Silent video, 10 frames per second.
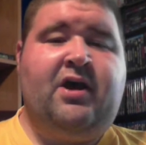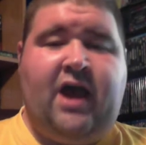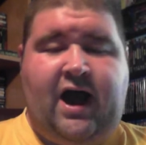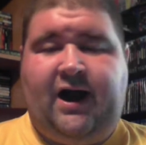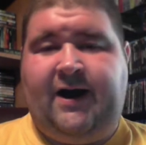
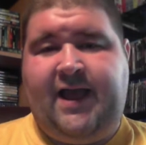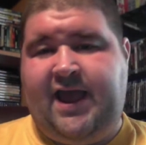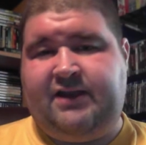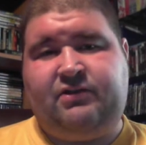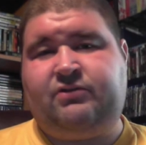uh,
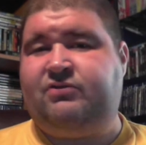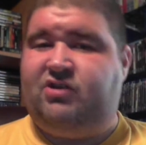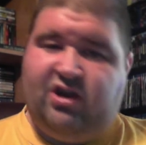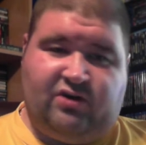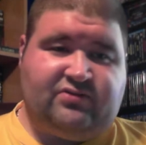and
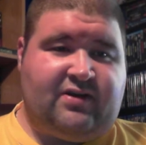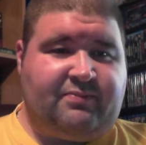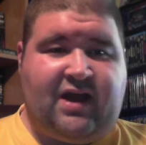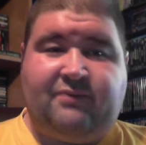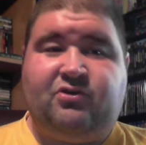you know,
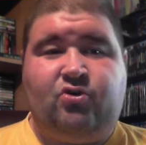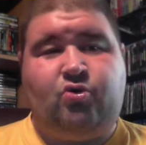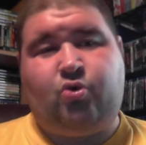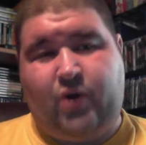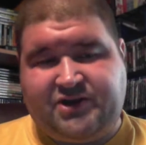sometimes you
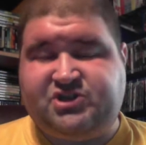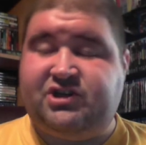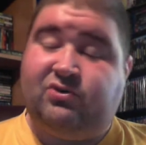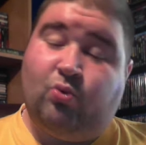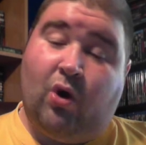
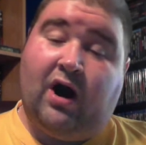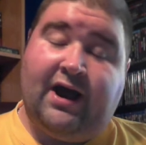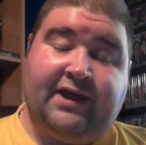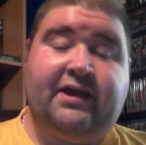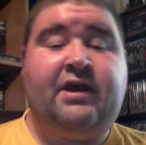question
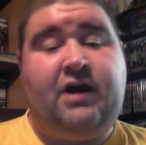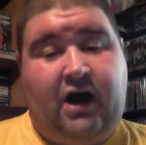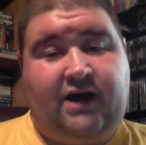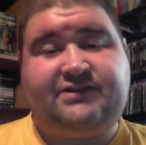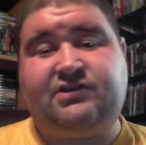why
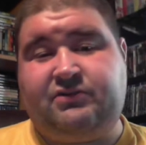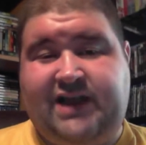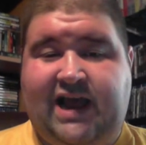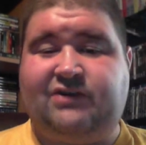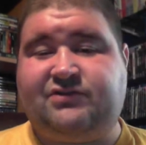uh, certain
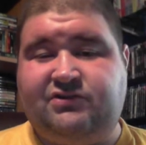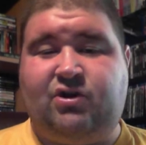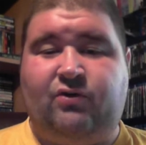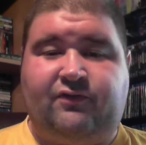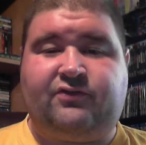houses
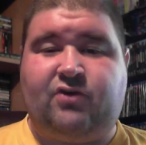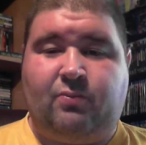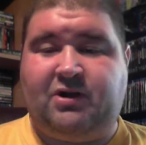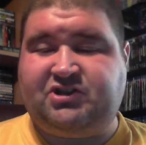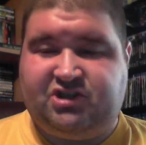go for so
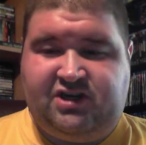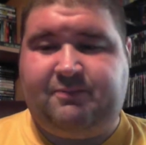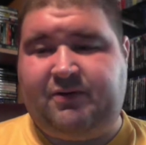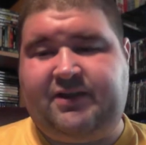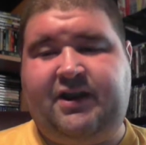much
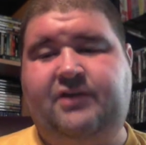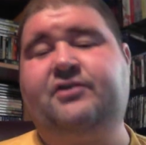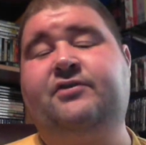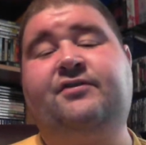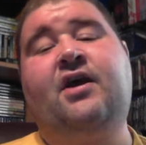cheaper than
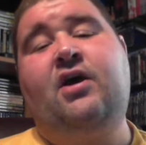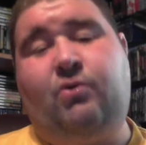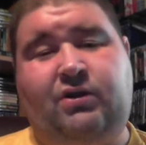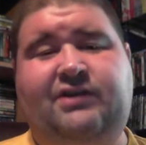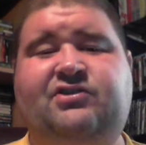others.
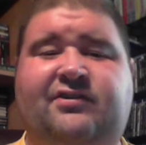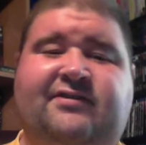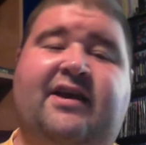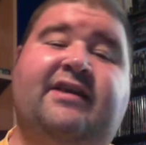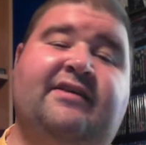Well, let's just
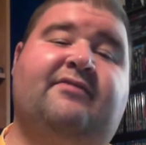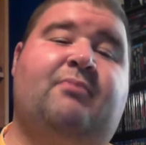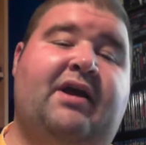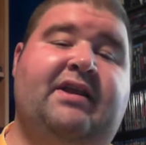say this might